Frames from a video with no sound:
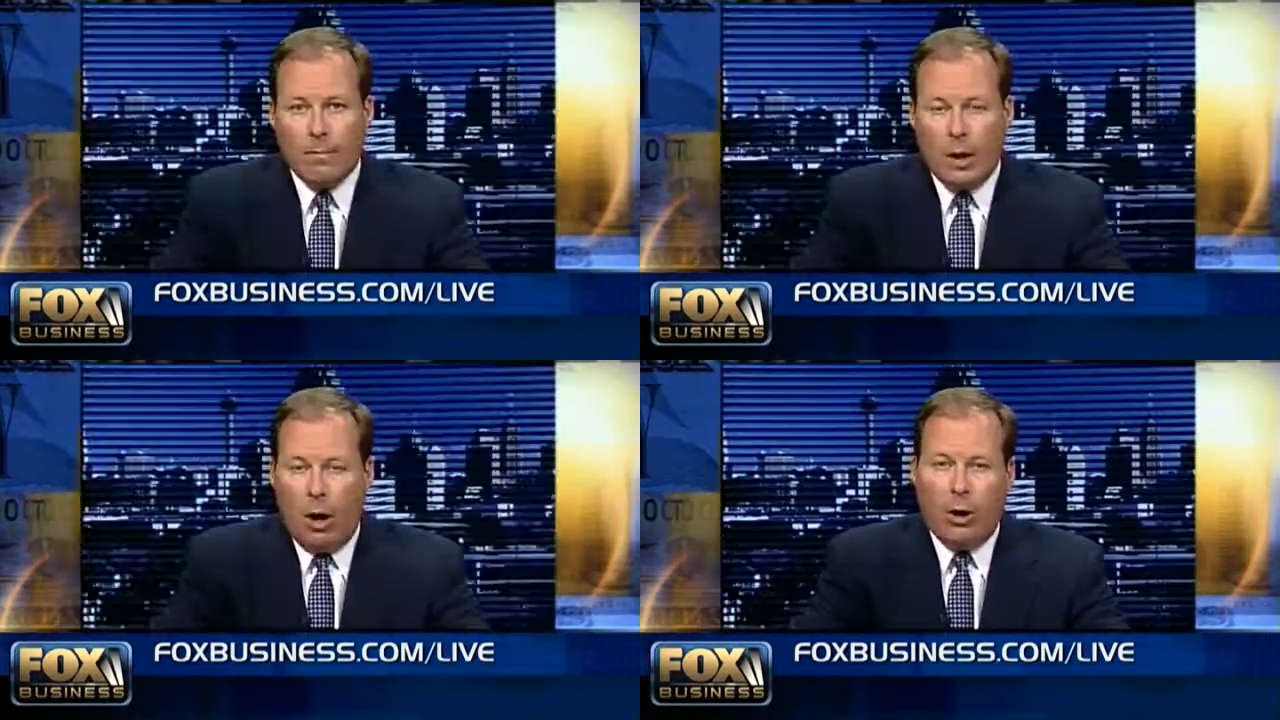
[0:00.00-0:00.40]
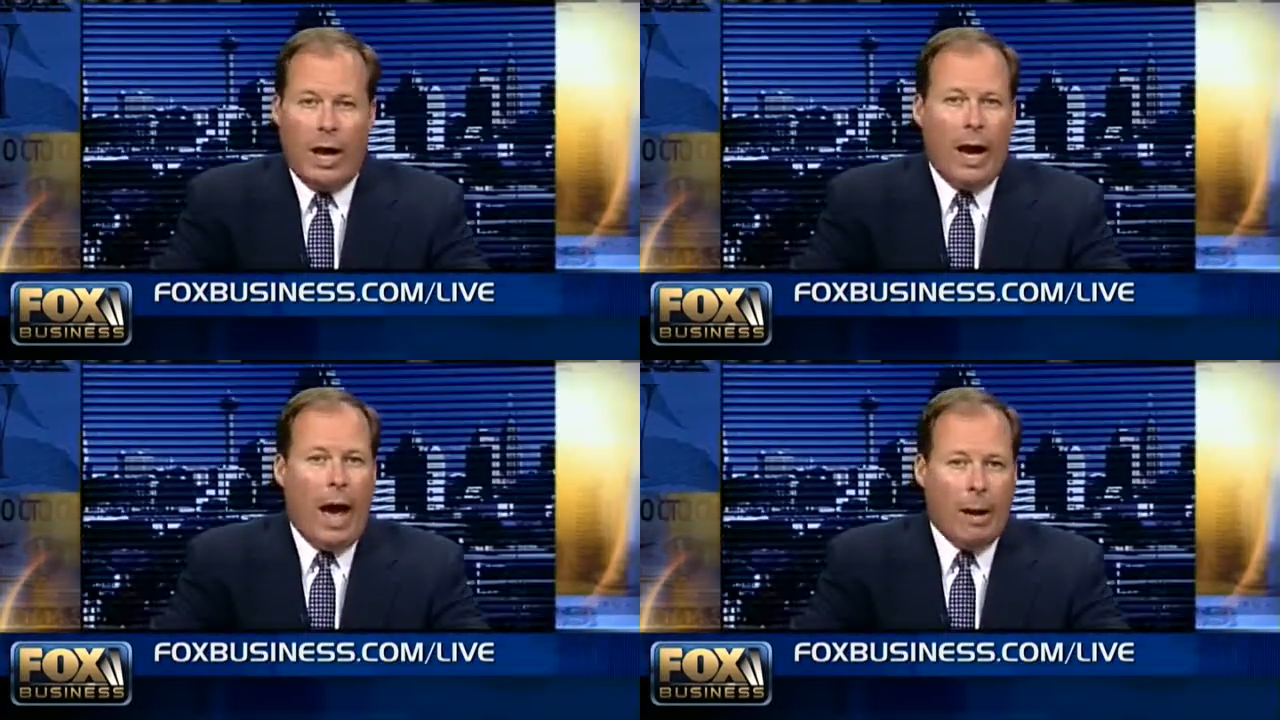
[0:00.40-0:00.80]
Okay,
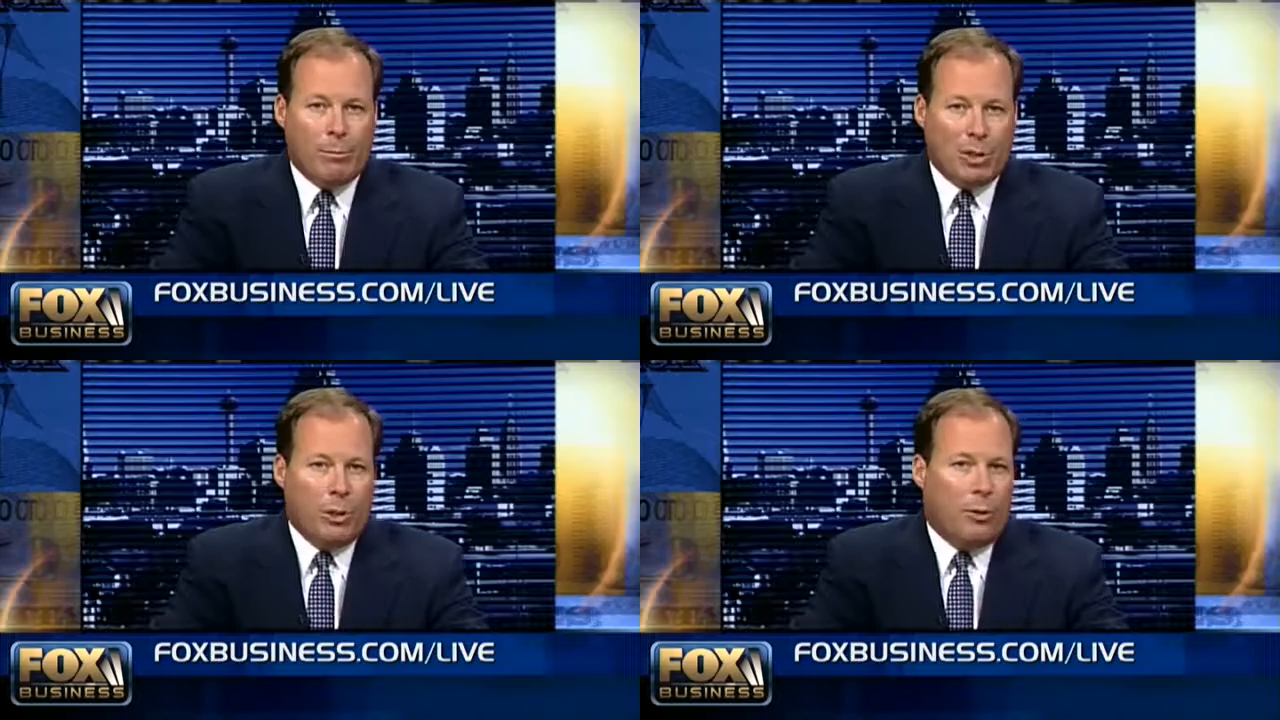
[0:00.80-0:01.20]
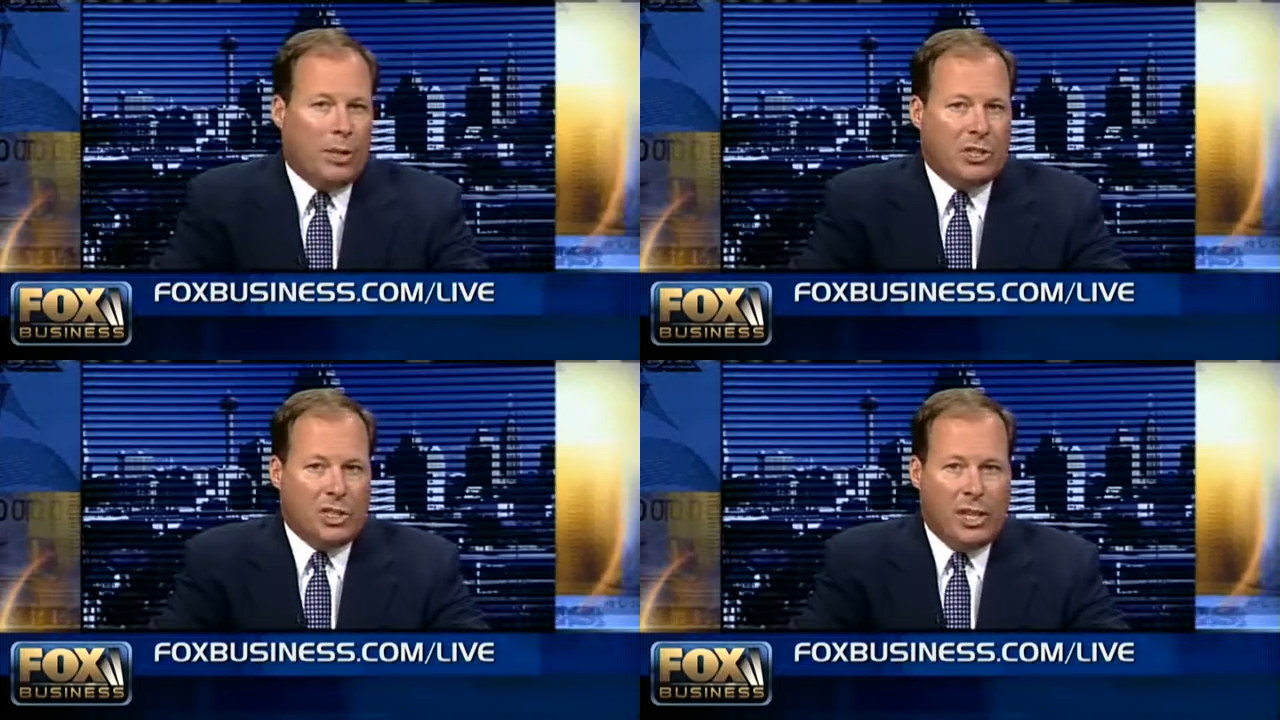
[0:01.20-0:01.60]
I absolutely
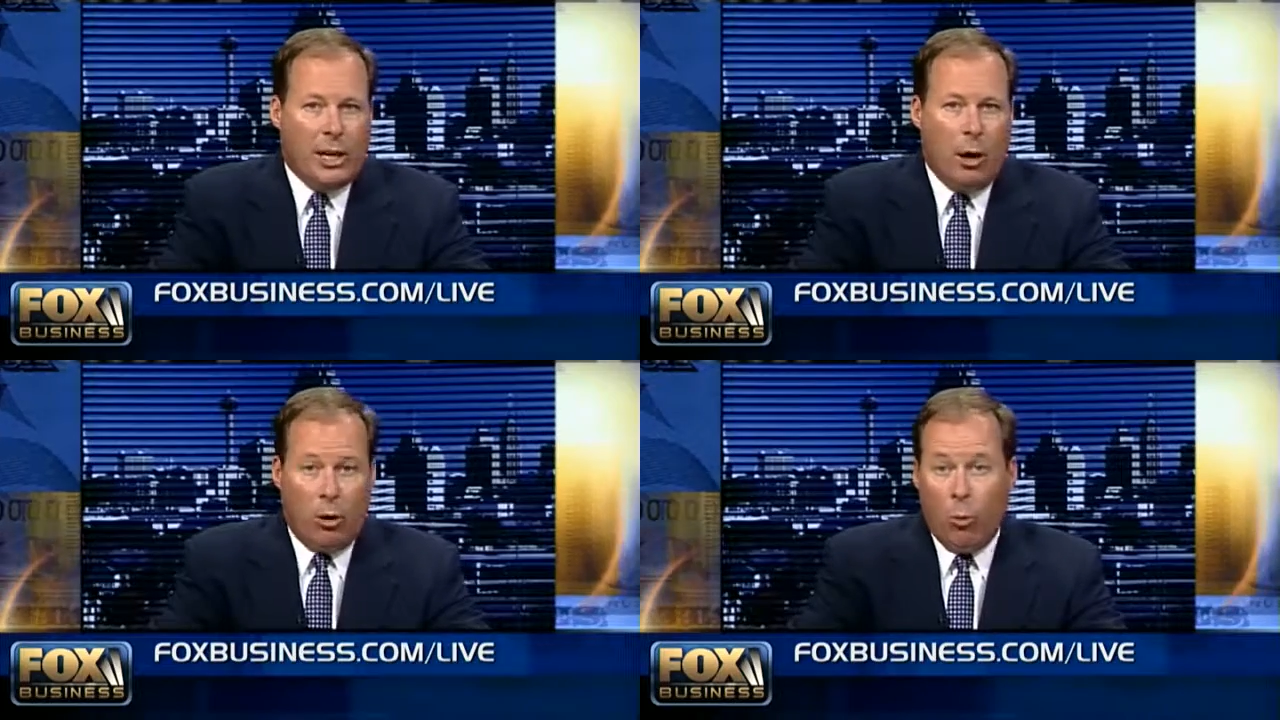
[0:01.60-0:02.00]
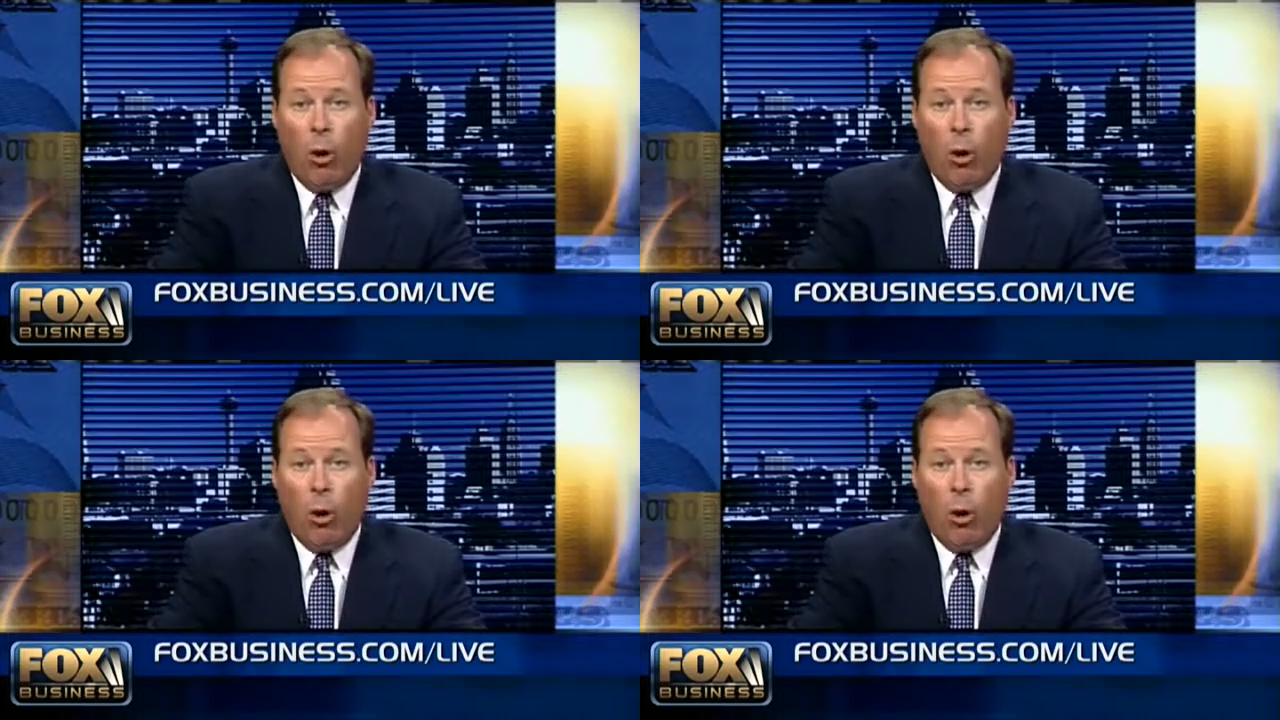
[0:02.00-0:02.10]
see. Well,